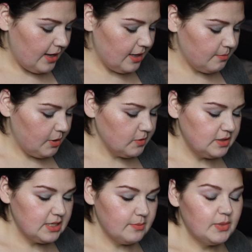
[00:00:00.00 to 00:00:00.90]
I had
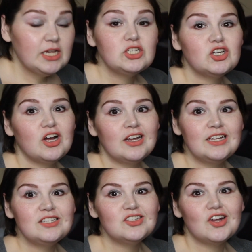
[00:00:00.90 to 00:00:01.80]
posted a picture on
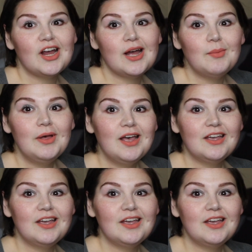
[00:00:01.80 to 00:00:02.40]
Instagram.